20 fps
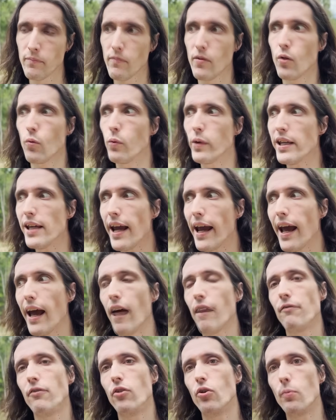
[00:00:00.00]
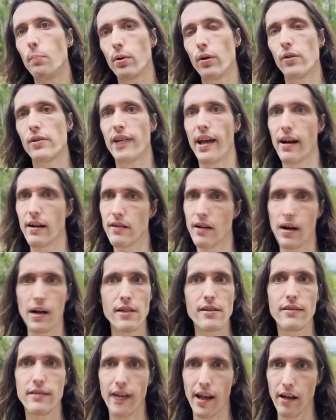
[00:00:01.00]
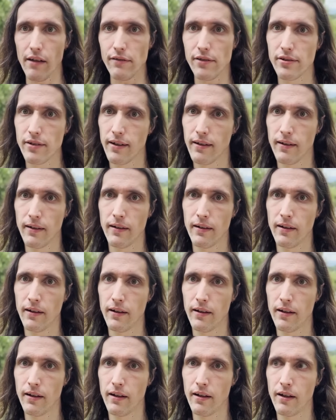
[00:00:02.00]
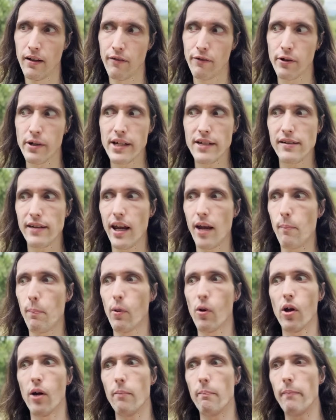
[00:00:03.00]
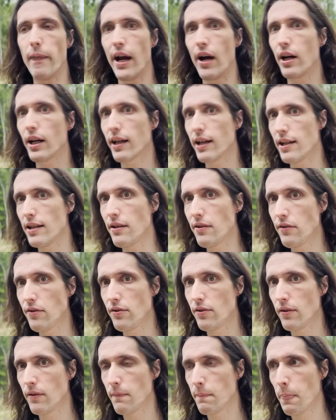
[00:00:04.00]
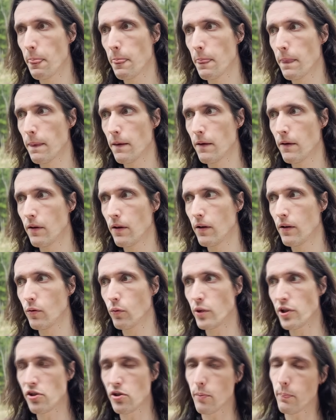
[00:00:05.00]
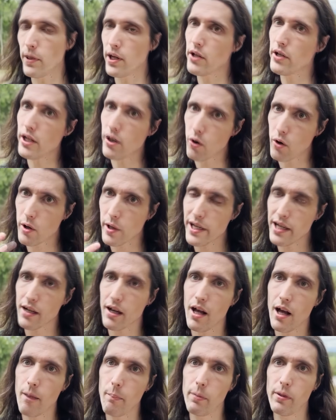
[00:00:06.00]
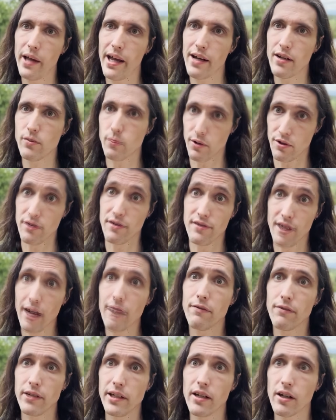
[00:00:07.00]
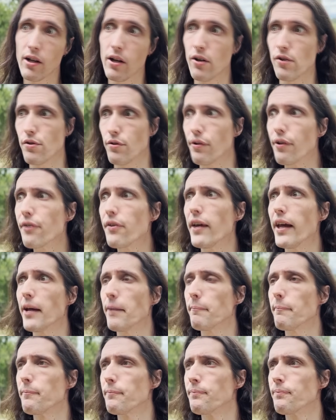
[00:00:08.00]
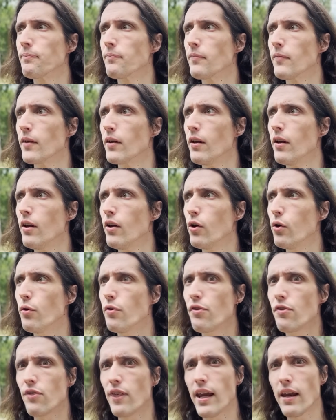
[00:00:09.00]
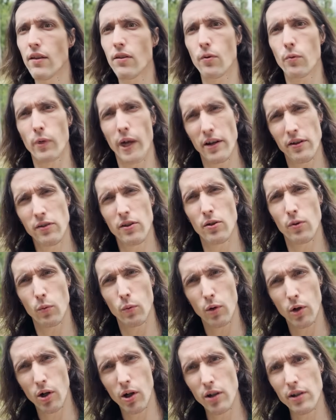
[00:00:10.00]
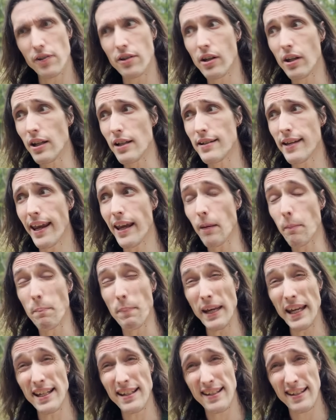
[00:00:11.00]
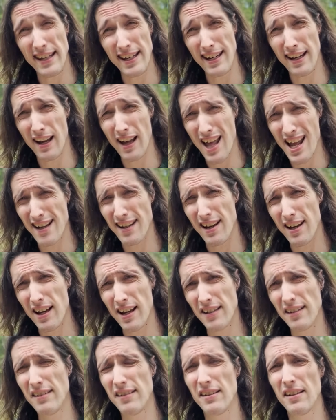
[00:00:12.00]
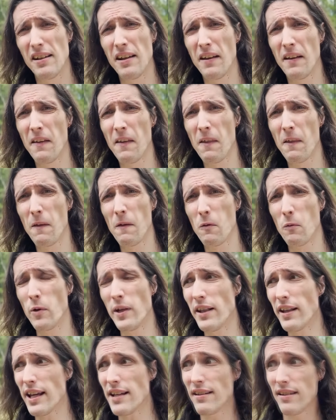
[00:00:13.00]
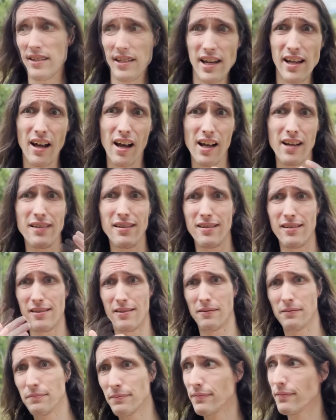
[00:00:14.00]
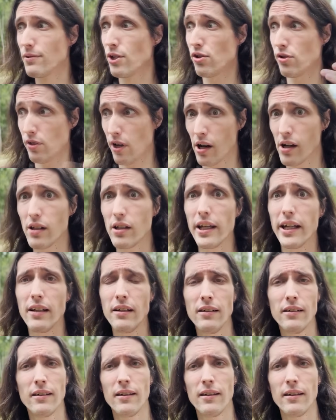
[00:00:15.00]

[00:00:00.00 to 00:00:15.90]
We have to protect ourselves. For example, Americans with superiority complex, which is definitely a cultural thing, who think the rest of the world is going to take pity on us when they see us struggling,